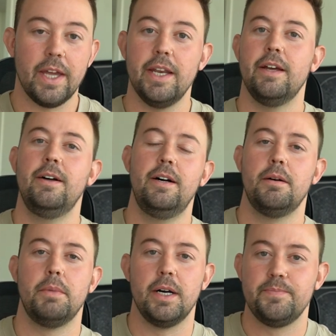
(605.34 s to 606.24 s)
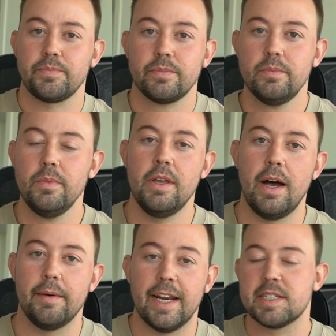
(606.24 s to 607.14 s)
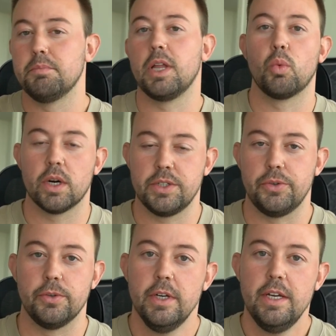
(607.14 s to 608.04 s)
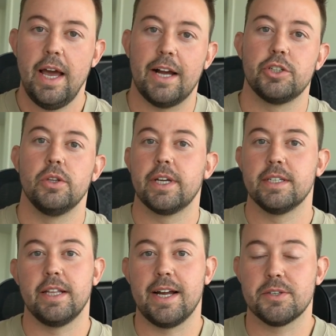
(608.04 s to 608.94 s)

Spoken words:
in, but getting some blood work to actually look into that.